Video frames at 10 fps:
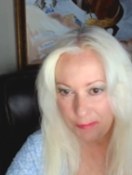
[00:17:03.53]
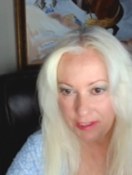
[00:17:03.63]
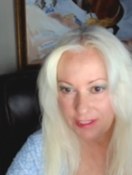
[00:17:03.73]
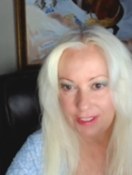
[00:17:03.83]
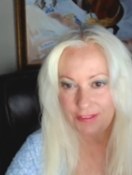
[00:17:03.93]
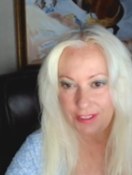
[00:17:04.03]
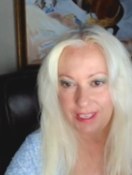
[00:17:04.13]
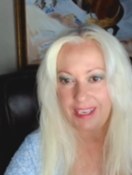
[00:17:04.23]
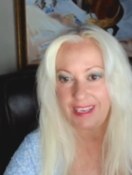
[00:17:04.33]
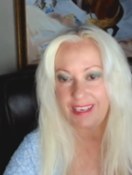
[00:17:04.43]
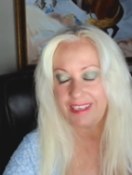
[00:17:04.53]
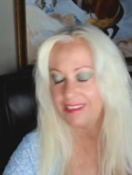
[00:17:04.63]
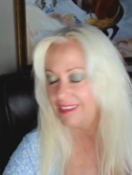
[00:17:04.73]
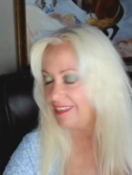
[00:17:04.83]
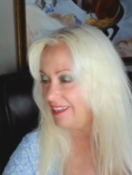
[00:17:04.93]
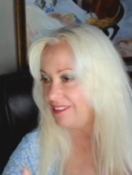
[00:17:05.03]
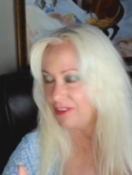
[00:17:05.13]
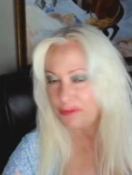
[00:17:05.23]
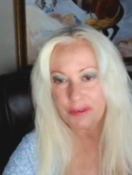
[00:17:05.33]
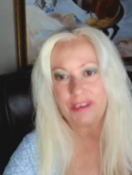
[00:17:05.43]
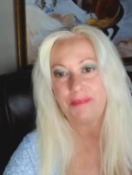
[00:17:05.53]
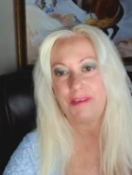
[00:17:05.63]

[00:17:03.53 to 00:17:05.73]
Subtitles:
pills if you get a headache. Don't worry